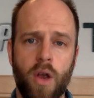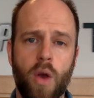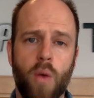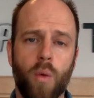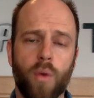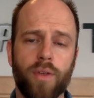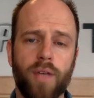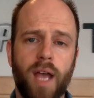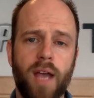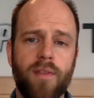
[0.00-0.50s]

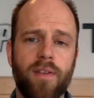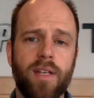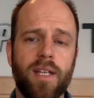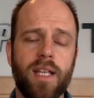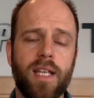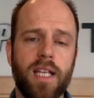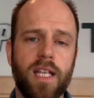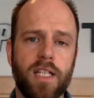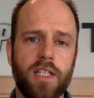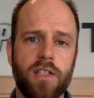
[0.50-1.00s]
we'll dive into
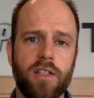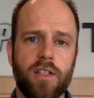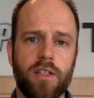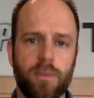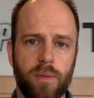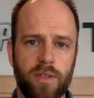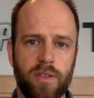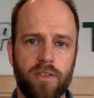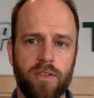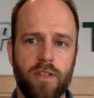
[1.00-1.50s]
each of these
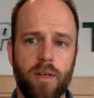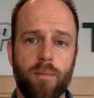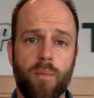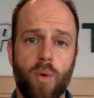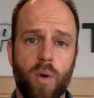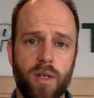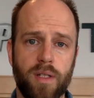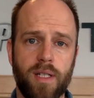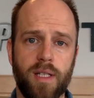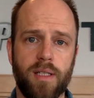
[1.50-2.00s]
reasons in
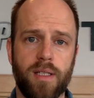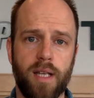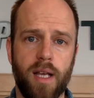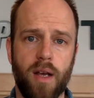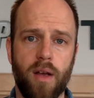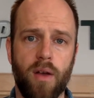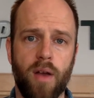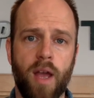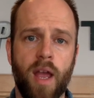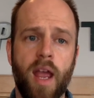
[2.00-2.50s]
more
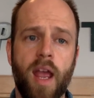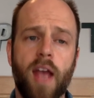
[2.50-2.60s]
detail,